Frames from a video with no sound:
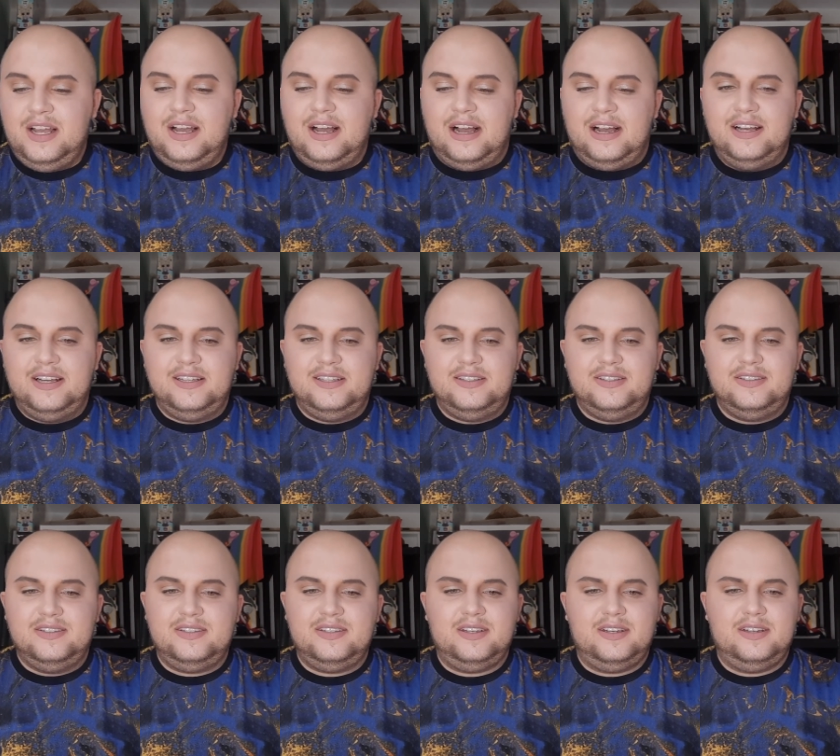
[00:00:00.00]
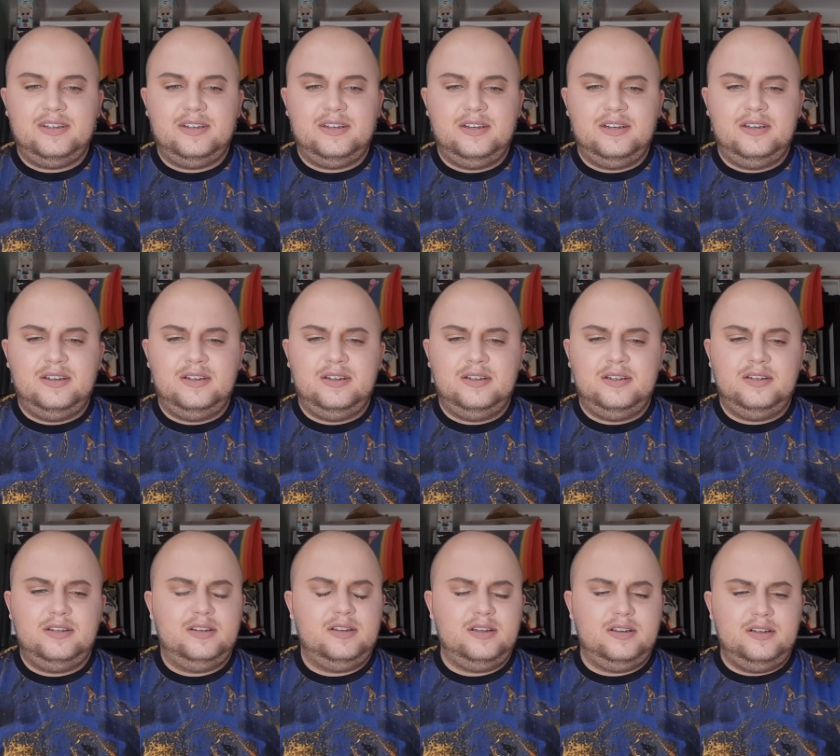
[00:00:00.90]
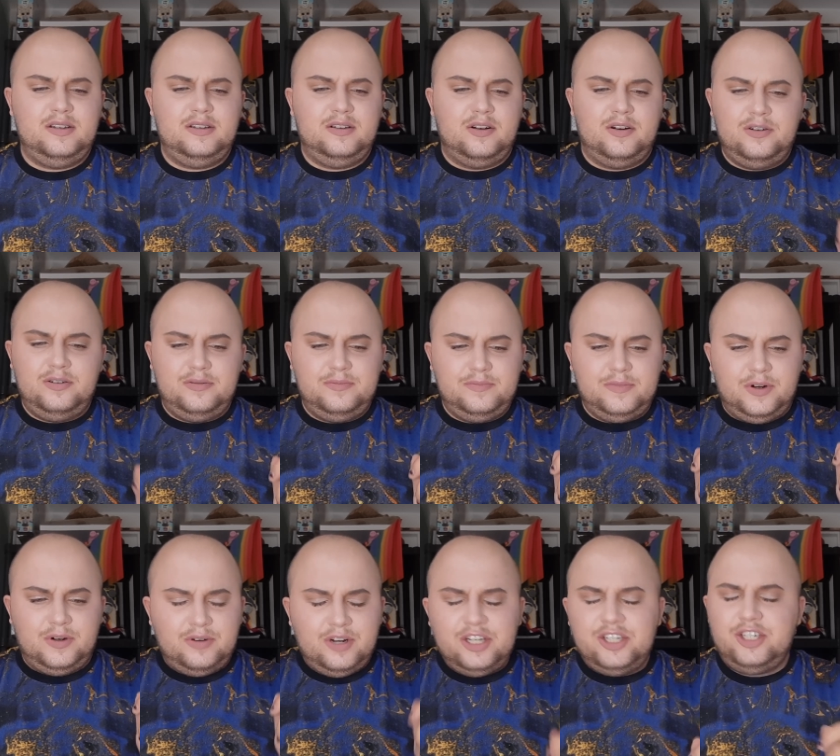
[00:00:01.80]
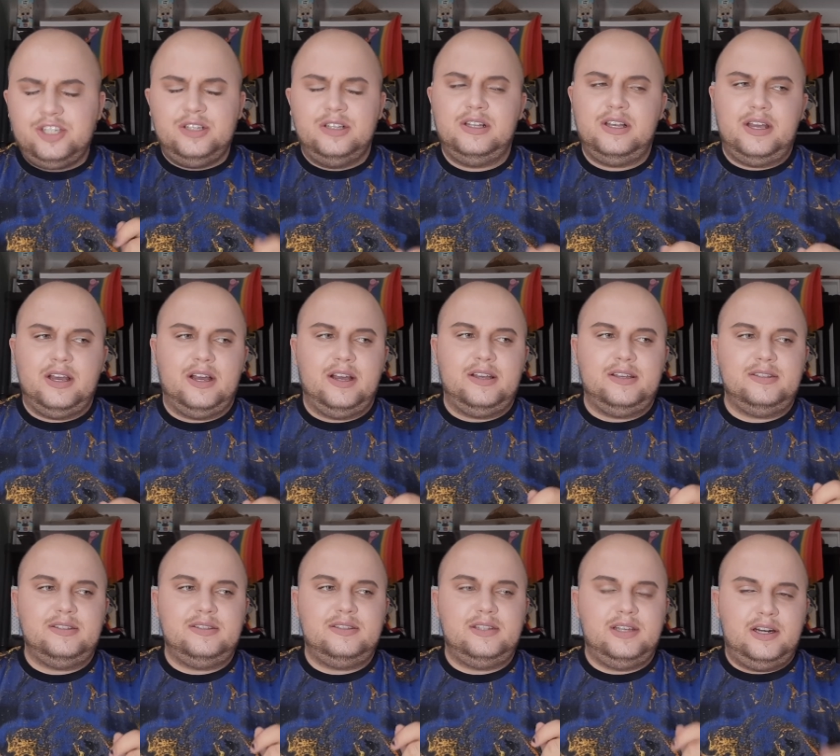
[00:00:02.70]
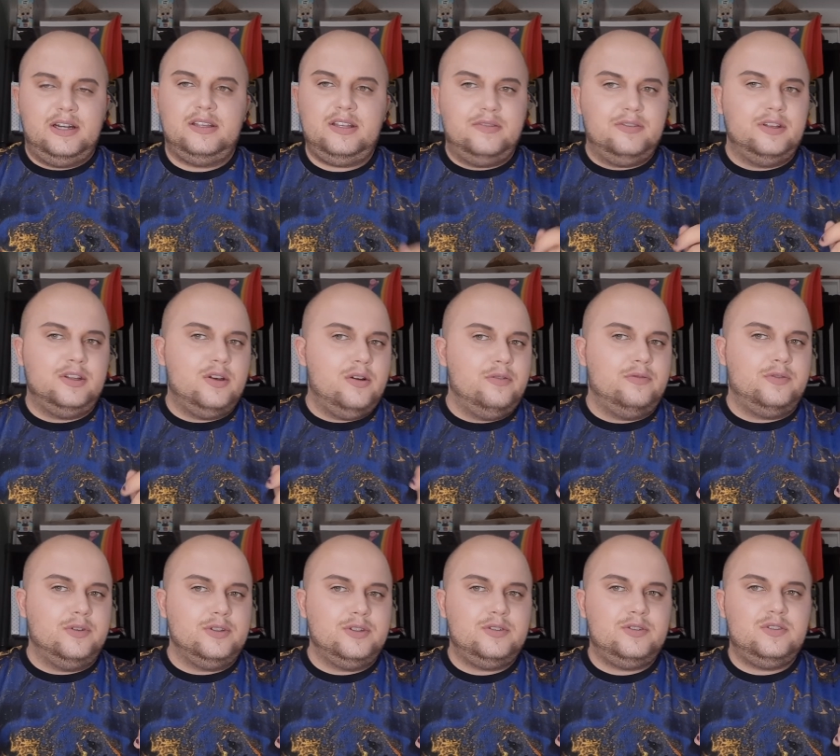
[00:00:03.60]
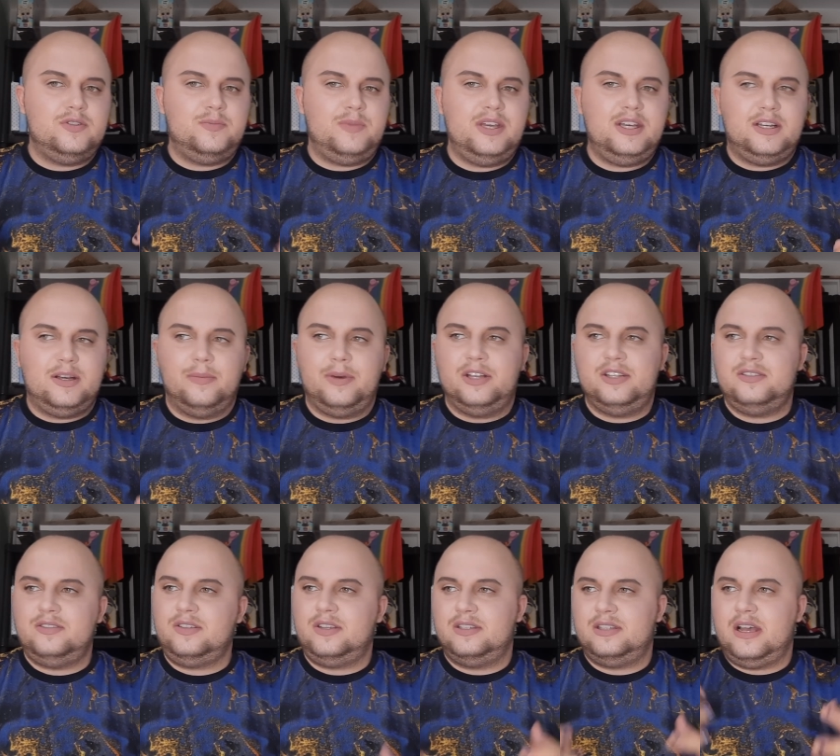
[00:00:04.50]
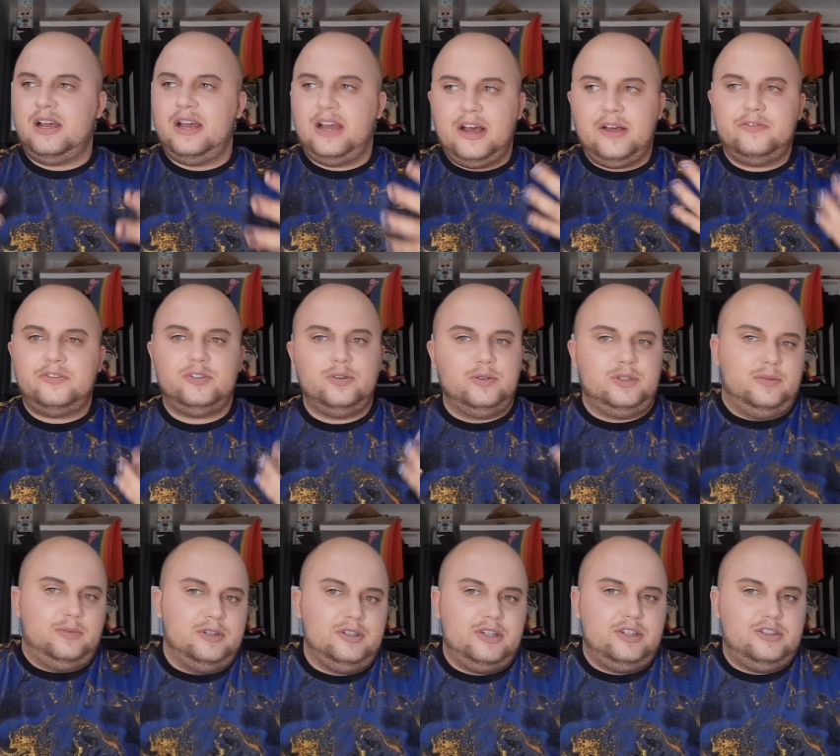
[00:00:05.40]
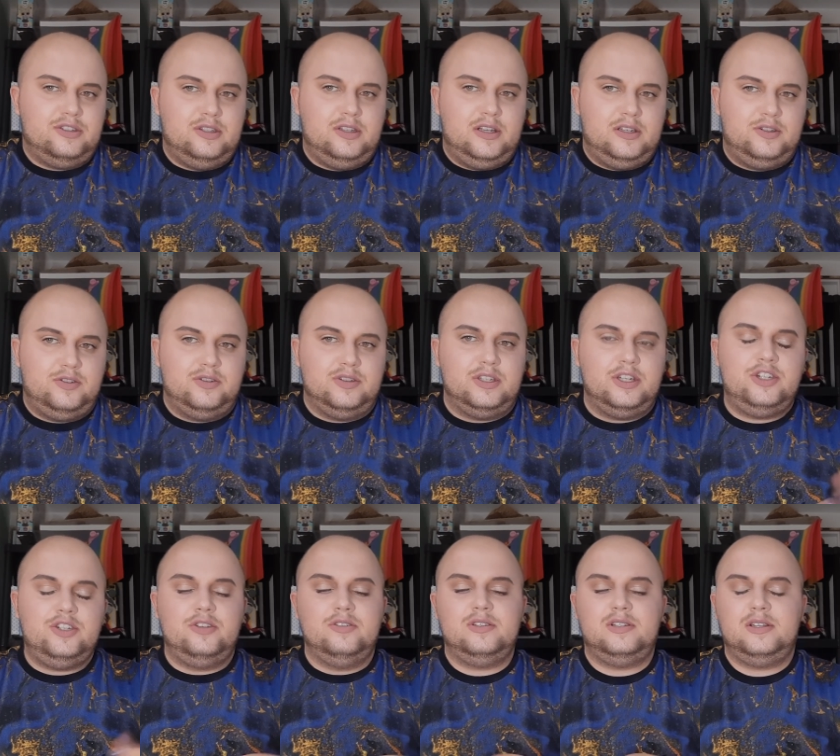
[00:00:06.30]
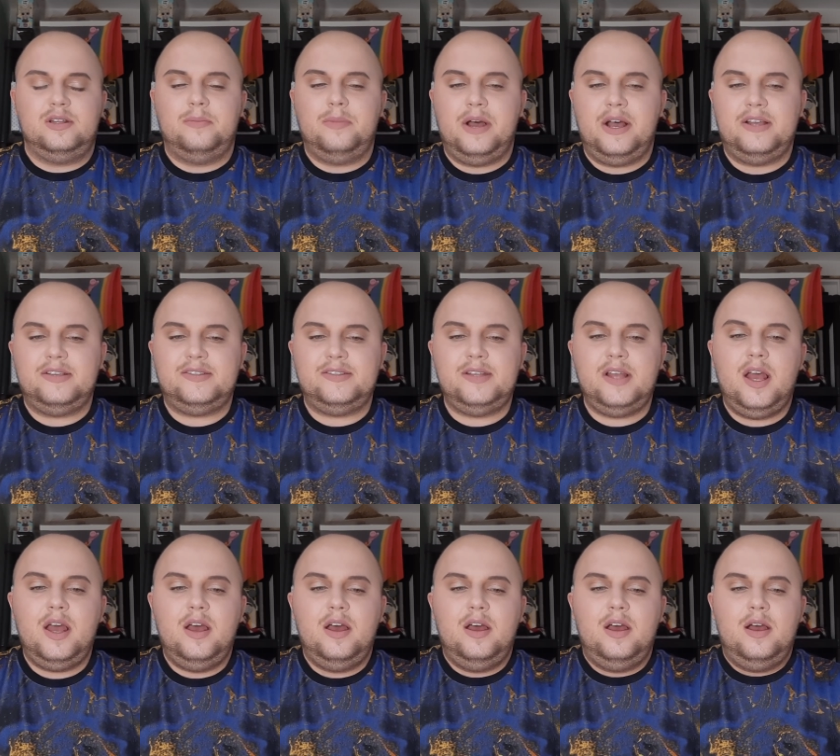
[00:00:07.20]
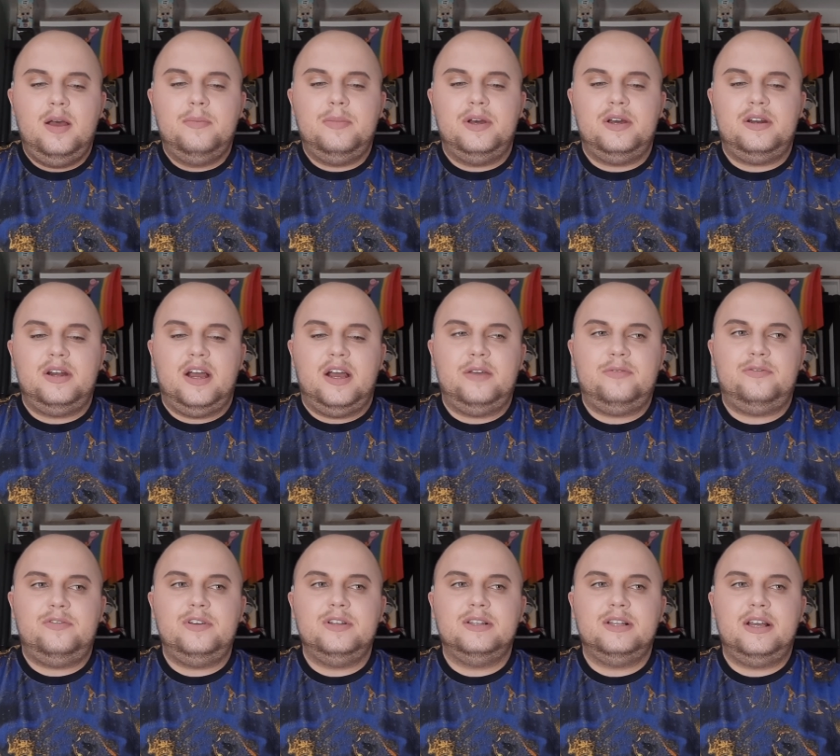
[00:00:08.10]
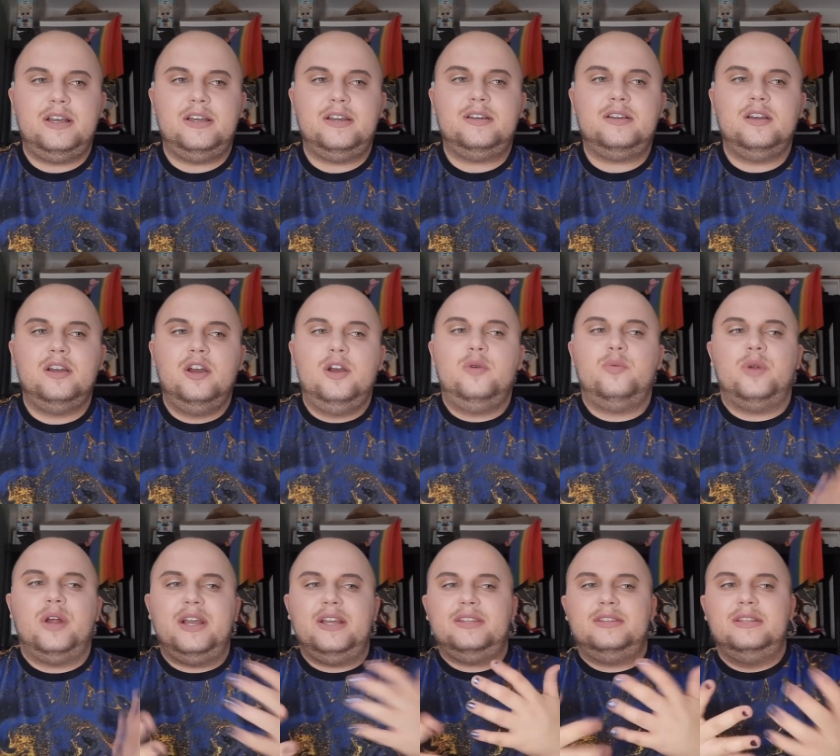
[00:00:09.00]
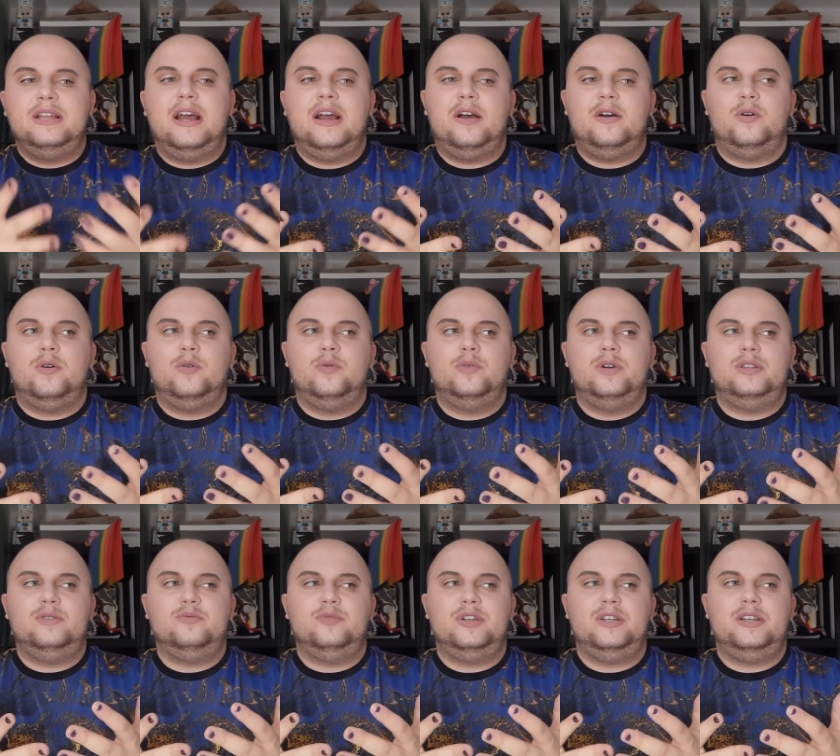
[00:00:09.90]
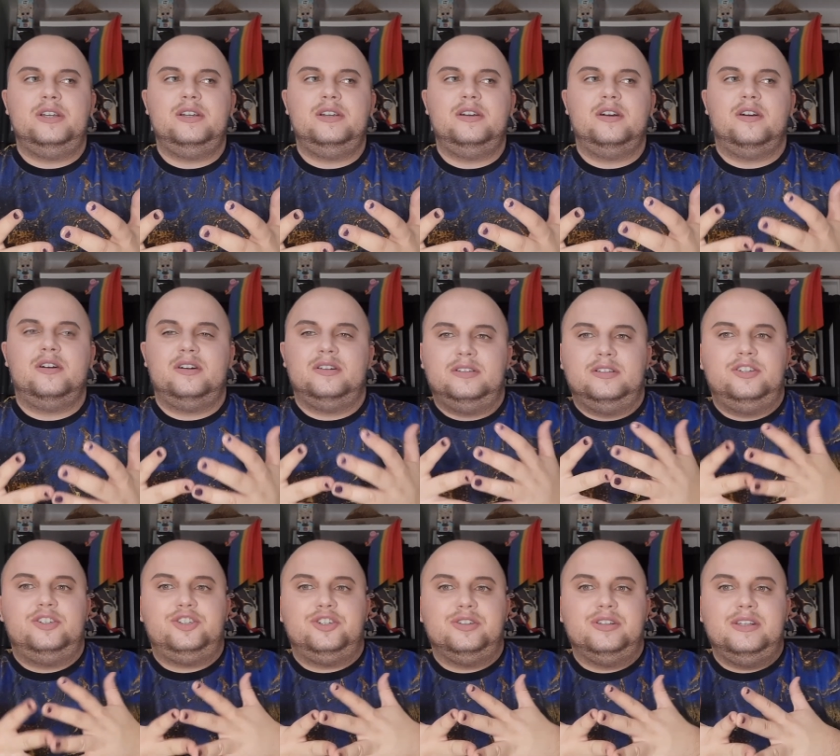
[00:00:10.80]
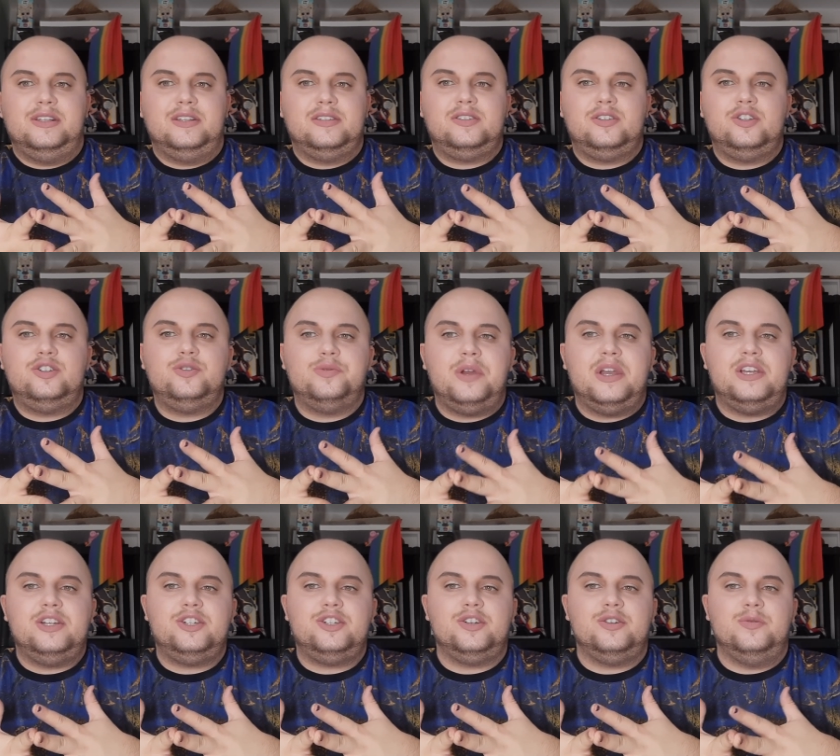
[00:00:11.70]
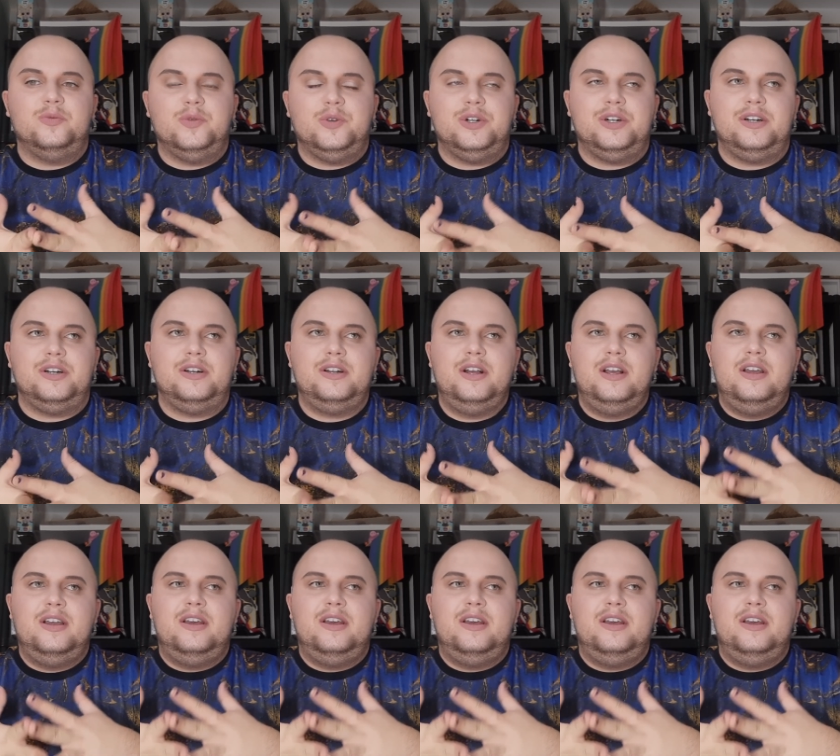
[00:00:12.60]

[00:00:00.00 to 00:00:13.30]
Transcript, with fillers: And uh, or originally, I didn't even know if I wanted to speak about this because I have talked about the transitioners in the past, but I feel like right now, when we are literally in a situation where